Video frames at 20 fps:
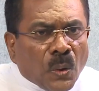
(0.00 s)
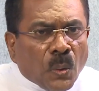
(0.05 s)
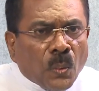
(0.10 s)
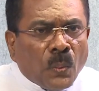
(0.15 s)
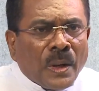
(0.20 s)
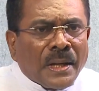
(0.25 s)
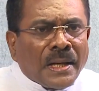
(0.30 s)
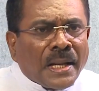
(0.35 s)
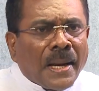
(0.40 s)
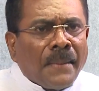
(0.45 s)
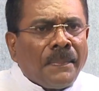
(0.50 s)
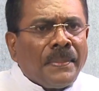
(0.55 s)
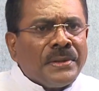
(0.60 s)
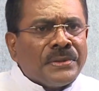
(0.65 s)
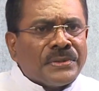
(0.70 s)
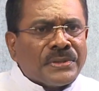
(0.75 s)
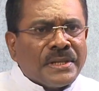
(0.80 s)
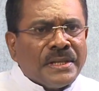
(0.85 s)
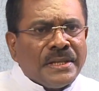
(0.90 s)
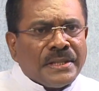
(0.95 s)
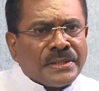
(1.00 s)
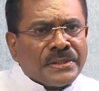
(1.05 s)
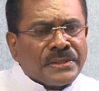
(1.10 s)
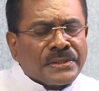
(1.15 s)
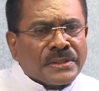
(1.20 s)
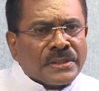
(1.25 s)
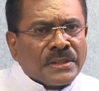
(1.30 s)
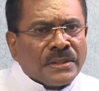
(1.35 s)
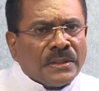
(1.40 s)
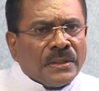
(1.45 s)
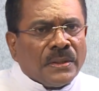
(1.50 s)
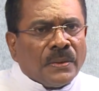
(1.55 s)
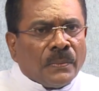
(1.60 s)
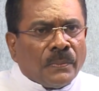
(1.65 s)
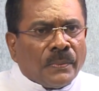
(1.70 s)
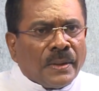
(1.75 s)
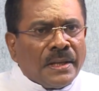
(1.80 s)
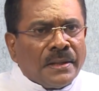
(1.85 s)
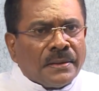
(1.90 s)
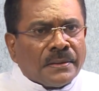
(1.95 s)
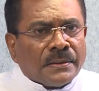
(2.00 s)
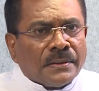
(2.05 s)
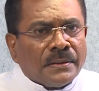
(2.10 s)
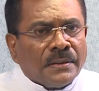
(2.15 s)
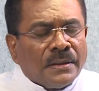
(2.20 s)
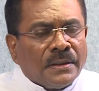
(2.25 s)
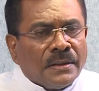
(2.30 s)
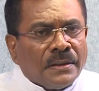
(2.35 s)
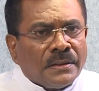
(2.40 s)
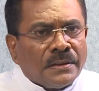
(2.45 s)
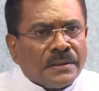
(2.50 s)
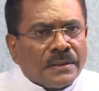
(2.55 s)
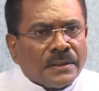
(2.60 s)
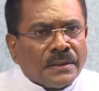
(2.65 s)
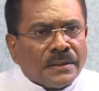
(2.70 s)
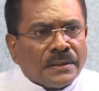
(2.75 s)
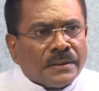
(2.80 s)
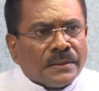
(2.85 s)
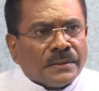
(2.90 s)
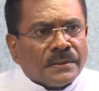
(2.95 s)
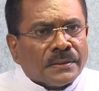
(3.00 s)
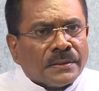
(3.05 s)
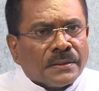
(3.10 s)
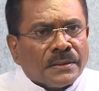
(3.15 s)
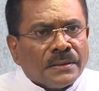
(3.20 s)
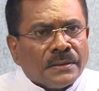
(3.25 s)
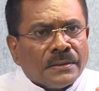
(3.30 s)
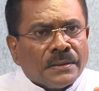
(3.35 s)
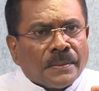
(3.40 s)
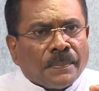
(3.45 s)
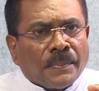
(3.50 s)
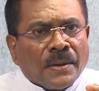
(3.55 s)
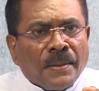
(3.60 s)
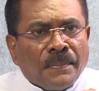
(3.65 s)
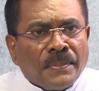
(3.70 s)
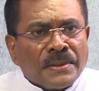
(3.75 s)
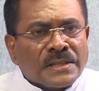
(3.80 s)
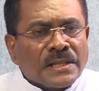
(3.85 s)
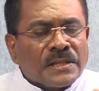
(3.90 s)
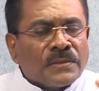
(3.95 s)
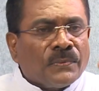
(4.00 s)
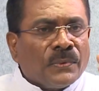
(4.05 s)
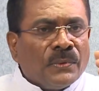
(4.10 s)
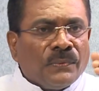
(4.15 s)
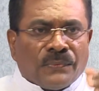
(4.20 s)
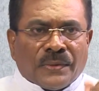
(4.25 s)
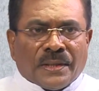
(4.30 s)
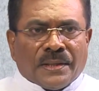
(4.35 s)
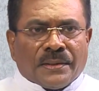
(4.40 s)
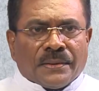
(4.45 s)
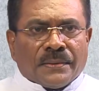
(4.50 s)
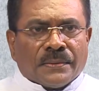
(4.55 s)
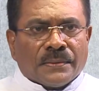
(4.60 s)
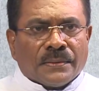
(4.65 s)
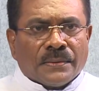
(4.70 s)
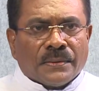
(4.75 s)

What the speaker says: what happens is, when the purpose is fulfilled,